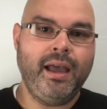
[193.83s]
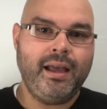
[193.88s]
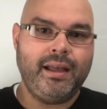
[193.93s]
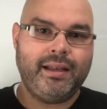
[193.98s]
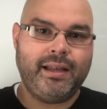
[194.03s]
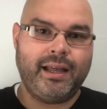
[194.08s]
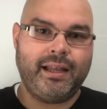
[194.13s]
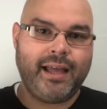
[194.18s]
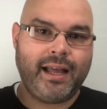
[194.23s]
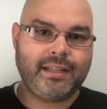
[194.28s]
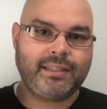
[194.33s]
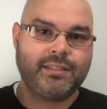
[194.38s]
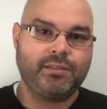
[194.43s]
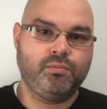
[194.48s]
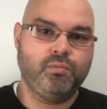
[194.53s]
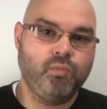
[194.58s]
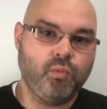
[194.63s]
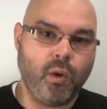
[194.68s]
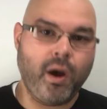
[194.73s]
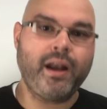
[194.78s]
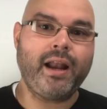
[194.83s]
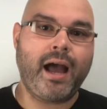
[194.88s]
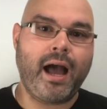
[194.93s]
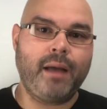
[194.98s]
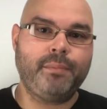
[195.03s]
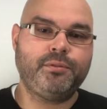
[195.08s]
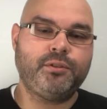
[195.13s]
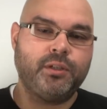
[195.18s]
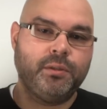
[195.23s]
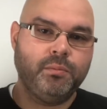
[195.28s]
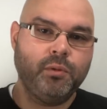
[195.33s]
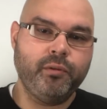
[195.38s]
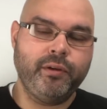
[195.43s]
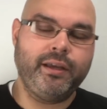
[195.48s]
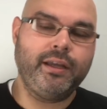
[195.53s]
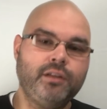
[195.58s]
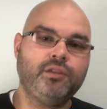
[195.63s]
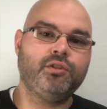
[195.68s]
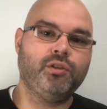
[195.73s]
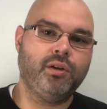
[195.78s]
Now that's one option, moving
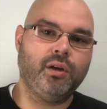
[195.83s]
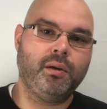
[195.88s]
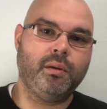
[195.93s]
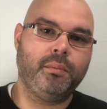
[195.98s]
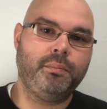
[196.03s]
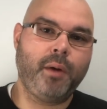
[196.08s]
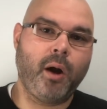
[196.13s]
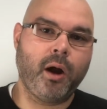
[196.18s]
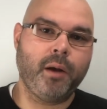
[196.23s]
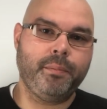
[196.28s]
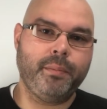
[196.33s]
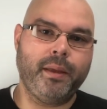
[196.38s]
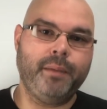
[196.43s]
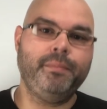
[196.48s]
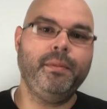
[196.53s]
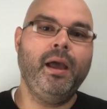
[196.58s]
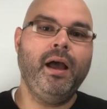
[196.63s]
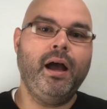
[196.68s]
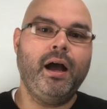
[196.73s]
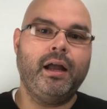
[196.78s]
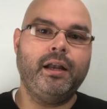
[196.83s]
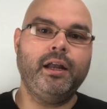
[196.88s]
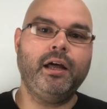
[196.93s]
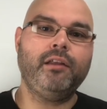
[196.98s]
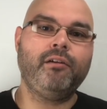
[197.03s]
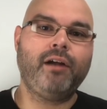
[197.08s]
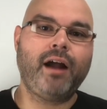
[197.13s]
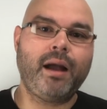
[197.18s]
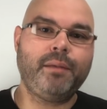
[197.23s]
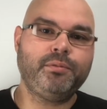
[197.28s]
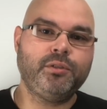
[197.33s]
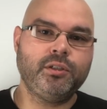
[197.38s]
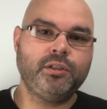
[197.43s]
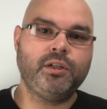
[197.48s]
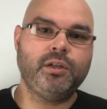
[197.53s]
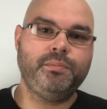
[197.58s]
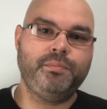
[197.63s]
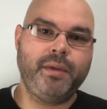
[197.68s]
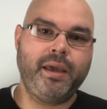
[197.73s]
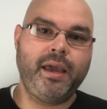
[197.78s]
into an apartment. Another option
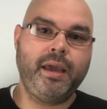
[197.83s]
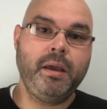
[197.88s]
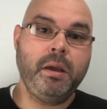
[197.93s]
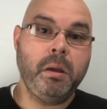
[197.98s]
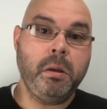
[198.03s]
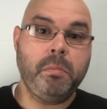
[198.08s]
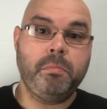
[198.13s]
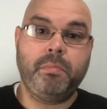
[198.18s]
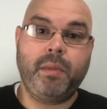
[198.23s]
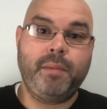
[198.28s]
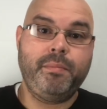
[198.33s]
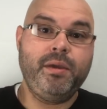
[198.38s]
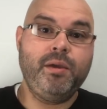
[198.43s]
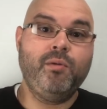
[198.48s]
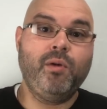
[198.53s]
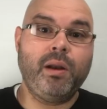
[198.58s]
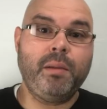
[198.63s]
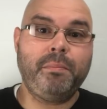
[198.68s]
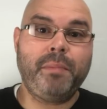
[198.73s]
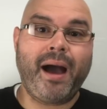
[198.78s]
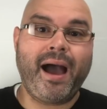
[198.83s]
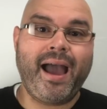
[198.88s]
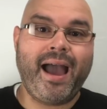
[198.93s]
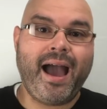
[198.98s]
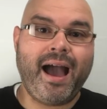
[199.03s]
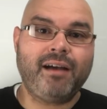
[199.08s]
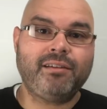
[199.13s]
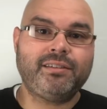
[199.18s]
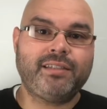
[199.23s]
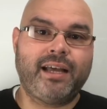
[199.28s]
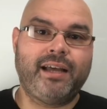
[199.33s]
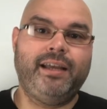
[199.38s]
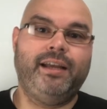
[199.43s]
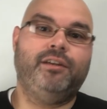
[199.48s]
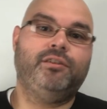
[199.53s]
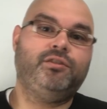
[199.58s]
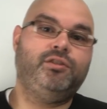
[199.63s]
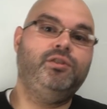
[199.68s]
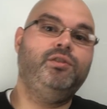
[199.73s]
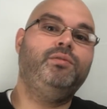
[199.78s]
could be, maybe you want to buy a house out
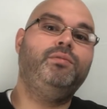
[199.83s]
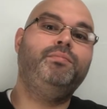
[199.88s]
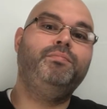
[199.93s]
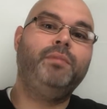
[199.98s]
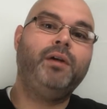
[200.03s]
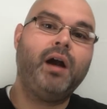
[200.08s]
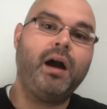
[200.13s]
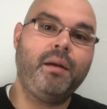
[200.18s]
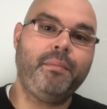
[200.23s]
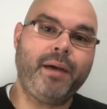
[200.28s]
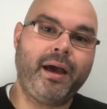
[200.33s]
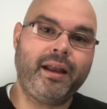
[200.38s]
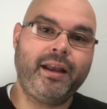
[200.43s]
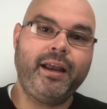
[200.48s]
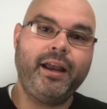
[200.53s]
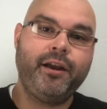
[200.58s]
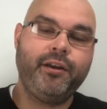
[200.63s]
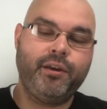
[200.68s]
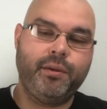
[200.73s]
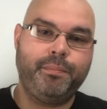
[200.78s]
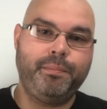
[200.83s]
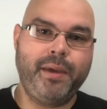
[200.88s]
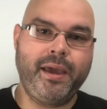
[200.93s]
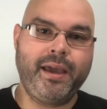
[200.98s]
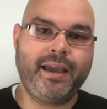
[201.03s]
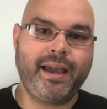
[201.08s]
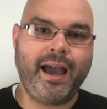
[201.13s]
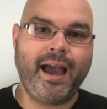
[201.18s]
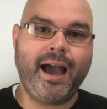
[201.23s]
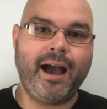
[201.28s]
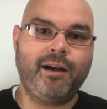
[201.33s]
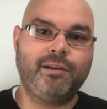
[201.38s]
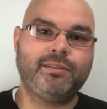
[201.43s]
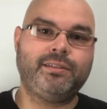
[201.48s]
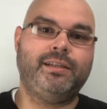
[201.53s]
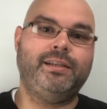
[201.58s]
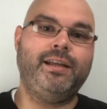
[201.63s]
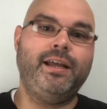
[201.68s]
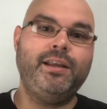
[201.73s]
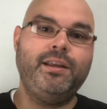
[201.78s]
here. So you come out here, you pick a house,
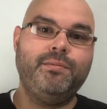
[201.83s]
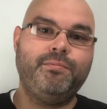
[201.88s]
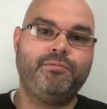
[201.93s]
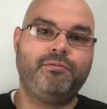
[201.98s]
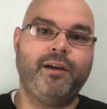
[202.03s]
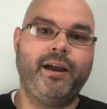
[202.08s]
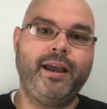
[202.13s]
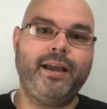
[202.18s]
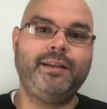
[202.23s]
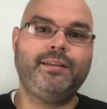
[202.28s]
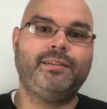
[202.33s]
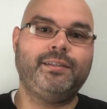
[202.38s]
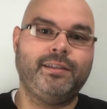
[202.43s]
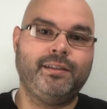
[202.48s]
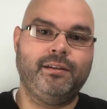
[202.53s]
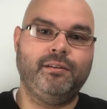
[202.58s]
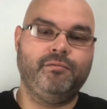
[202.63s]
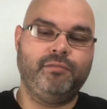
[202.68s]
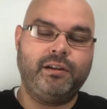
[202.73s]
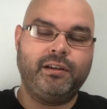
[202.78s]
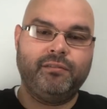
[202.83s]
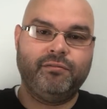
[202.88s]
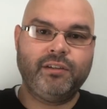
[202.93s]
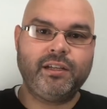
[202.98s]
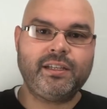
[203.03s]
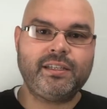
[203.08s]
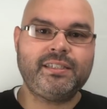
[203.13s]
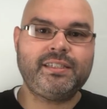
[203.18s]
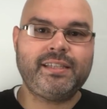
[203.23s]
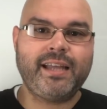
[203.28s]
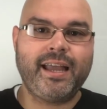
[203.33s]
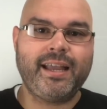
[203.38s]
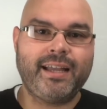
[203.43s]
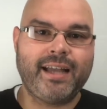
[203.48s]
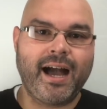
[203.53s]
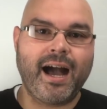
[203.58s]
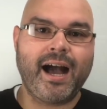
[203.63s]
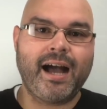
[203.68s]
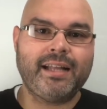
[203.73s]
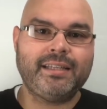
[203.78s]
and then you pray to the real estate
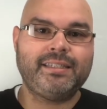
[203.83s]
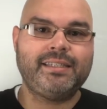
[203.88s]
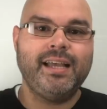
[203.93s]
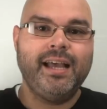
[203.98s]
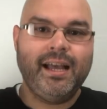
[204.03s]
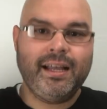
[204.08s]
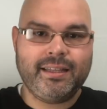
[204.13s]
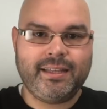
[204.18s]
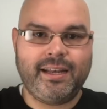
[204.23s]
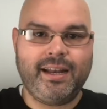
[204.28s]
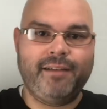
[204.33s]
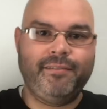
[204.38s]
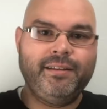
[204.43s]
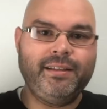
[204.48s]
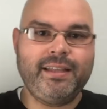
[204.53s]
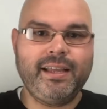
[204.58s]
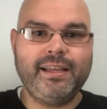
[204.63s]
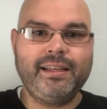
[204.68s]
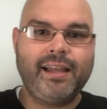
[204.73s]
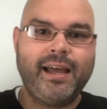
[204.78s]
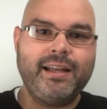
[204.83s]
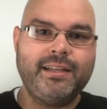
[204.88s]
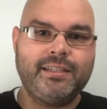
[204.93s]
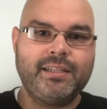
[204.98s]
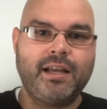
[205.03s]
gods that everything lines